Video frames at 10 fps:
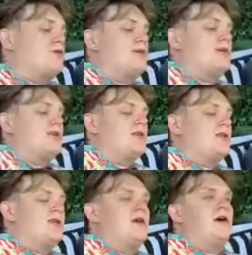boosted.
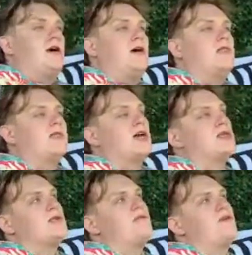In the case
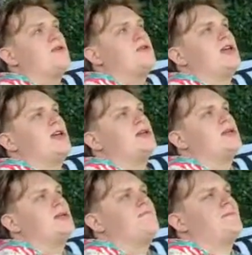of the fairy, she
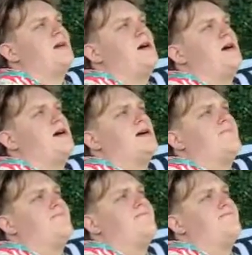gets a
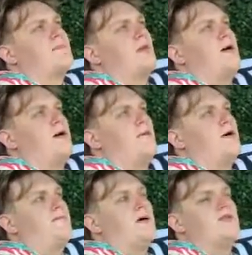
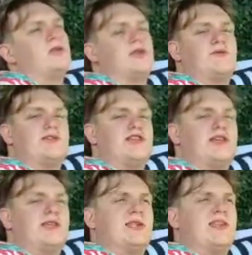bonus to
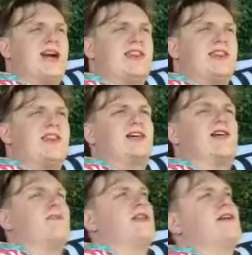agility and luck,
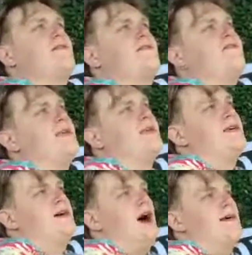I believe.
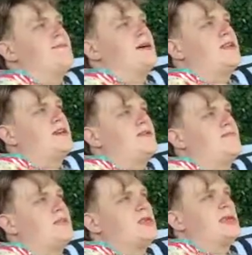
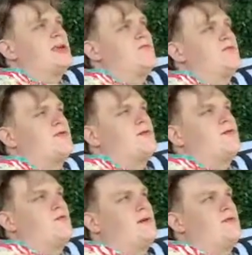The second one I'll do
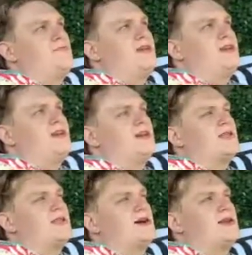will be a
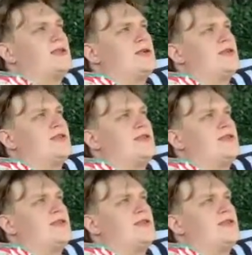titan.